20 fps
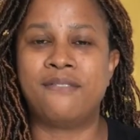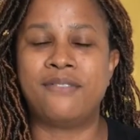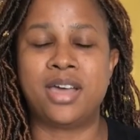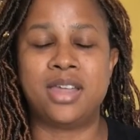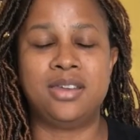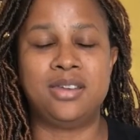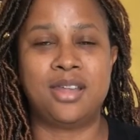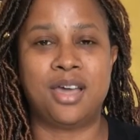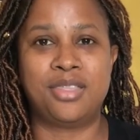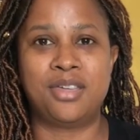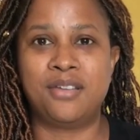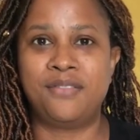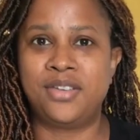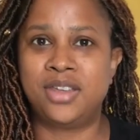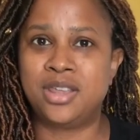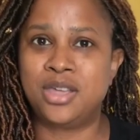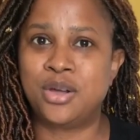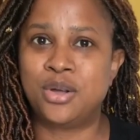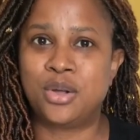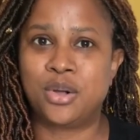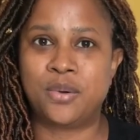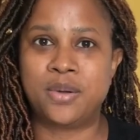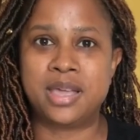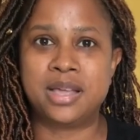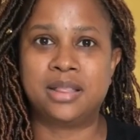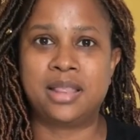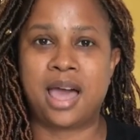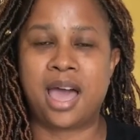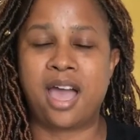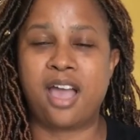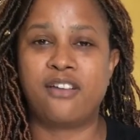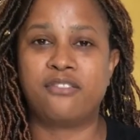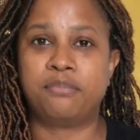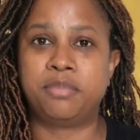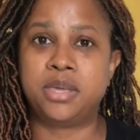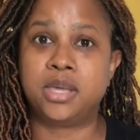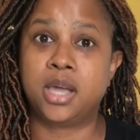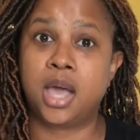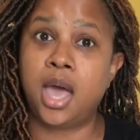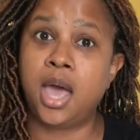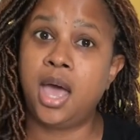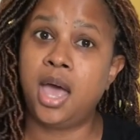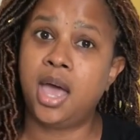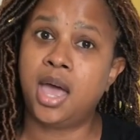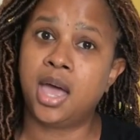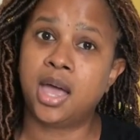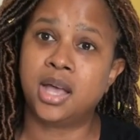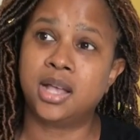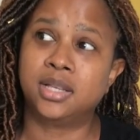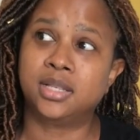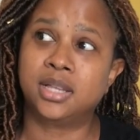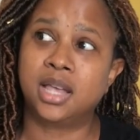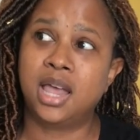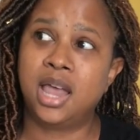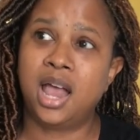another video going live, because